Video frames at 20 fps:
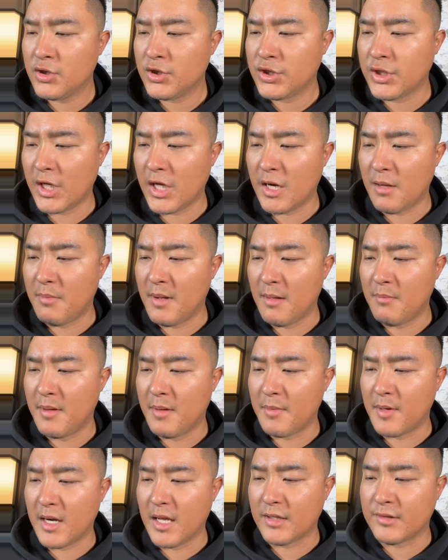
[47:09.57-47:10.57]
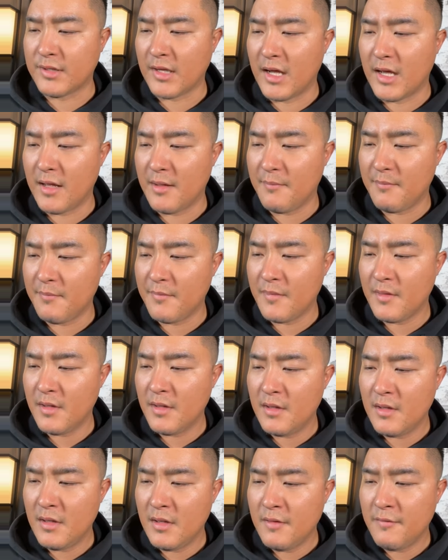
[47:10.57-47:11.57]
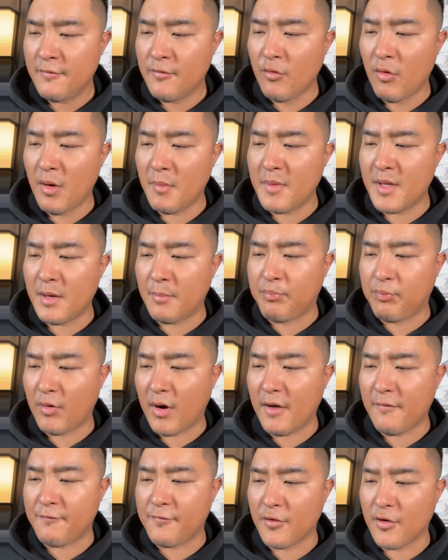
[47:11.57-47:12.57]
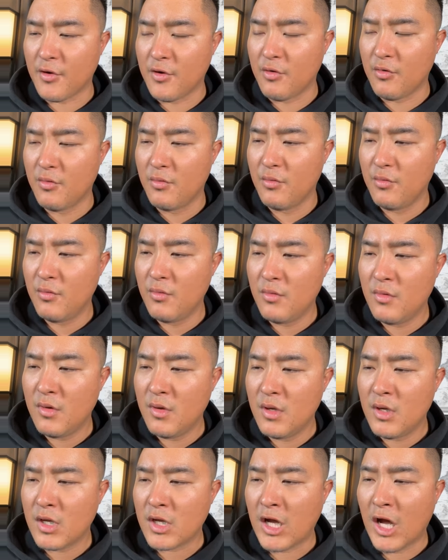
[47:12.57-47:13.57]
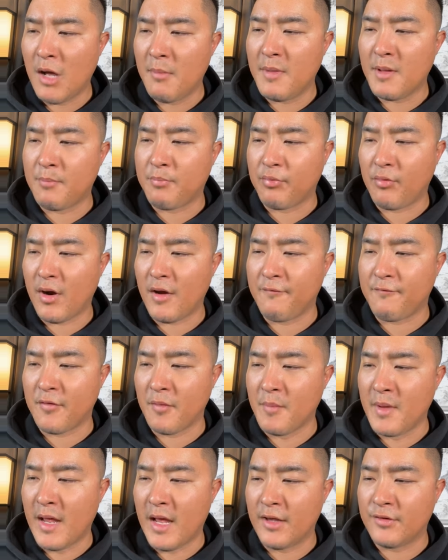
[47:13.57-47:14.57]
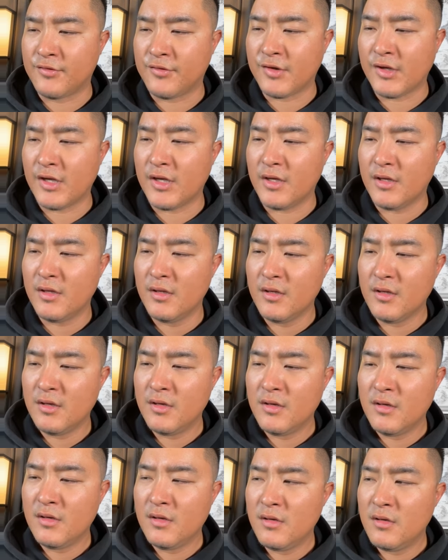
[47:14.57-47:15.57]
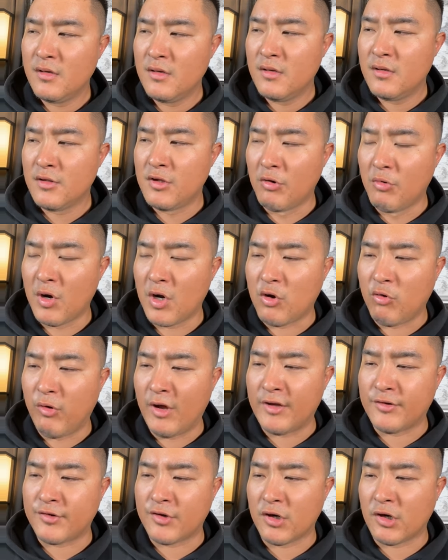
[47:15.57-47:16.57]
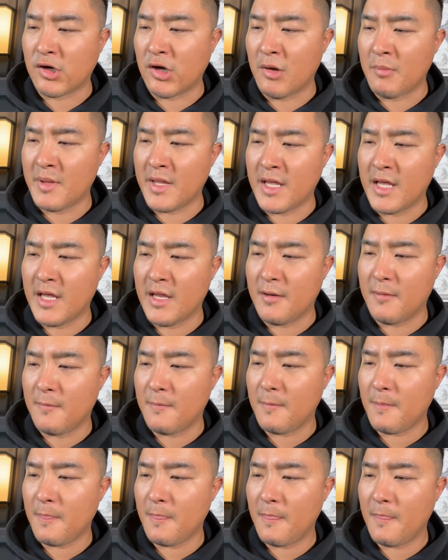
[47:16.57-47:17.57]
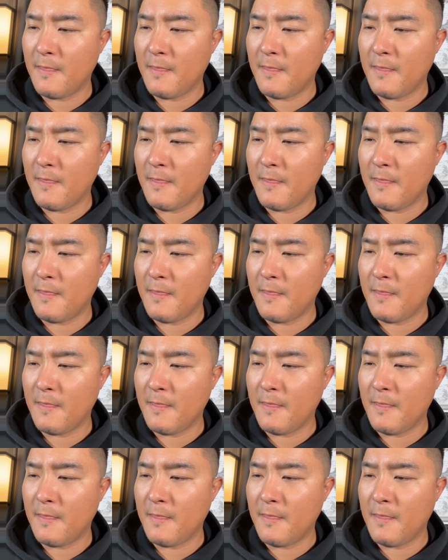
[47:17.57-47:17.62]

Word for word: Sharabababrata. If you want me to pray for you, come and pray for me. I see the requests are coming in.